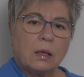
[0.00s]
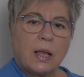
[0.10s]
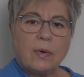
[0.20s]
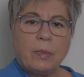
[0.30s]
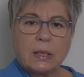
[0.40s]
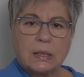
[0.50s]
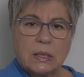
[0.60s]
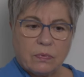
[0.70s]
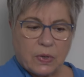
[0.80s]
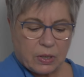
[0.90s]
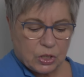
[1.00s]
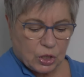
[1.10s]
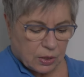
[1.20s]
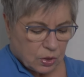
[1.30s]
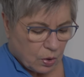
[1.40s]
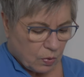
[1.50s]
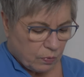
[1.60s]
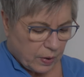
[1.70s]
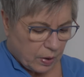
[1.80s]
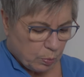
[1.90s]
Clavamox is a very gentle, very